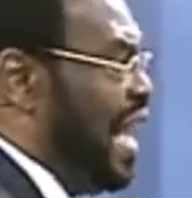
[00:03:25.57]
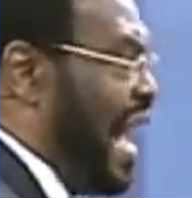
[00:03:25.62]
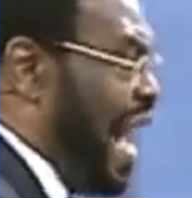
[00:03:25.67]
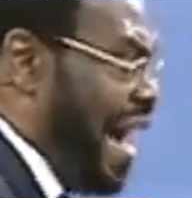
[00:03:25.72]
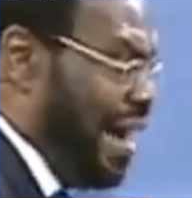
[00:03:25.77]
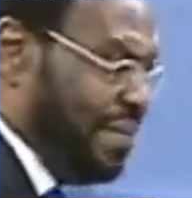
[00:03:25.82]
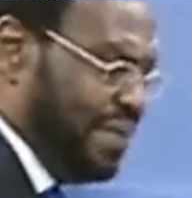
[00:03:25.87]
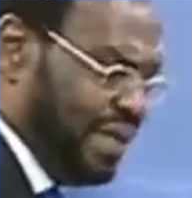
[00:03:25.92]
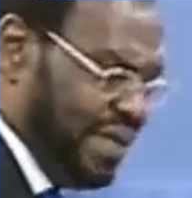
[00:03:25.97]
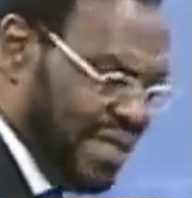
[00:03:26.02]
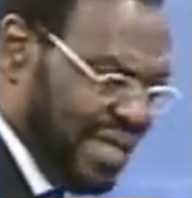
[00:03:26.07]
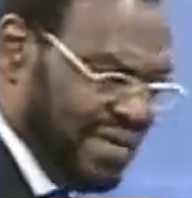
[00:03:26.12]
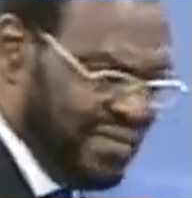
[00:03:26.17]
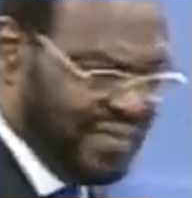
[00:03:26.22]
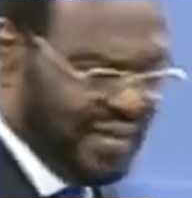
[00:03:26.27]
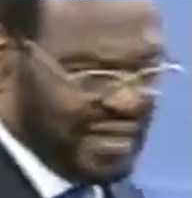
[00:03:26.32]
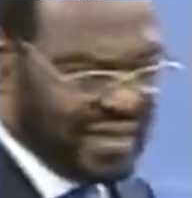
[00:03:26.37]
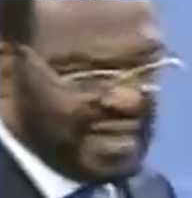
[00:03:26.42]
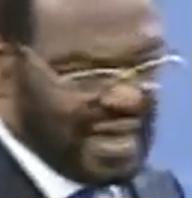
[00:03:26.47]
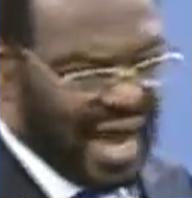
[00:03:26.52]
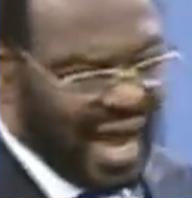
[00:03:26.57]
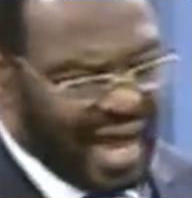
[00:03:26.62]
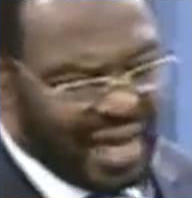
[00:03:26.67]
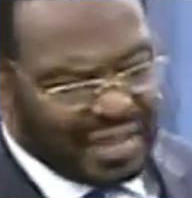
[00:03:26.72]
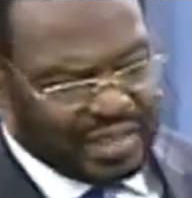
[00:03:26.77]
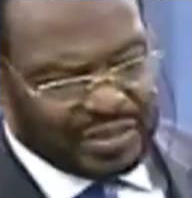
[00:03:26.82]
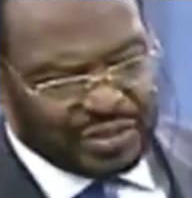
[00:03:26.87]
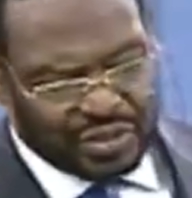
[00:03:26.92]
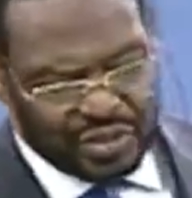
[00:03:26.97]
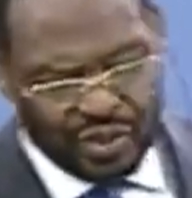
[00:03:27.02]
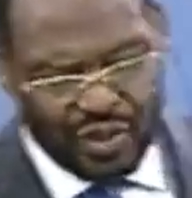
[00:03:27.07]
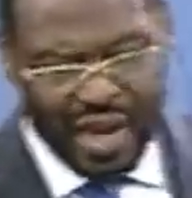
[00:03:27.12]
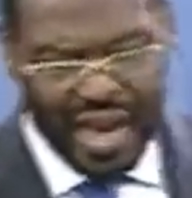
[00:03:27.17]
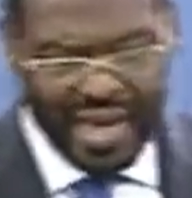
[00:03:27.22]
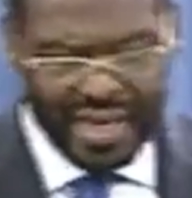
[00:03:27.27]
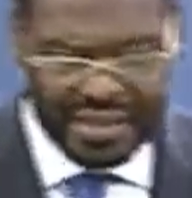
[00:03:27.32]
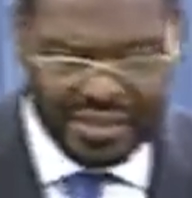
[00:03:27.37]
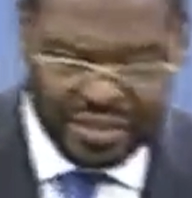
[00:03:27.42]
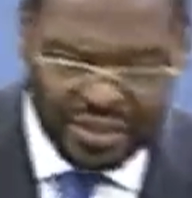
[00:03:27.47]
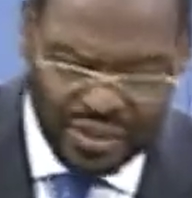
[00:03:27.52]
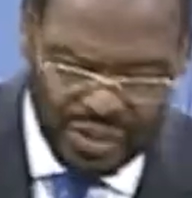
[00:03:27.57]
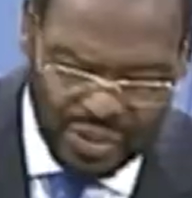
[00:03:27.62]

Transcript: I believe that God is trying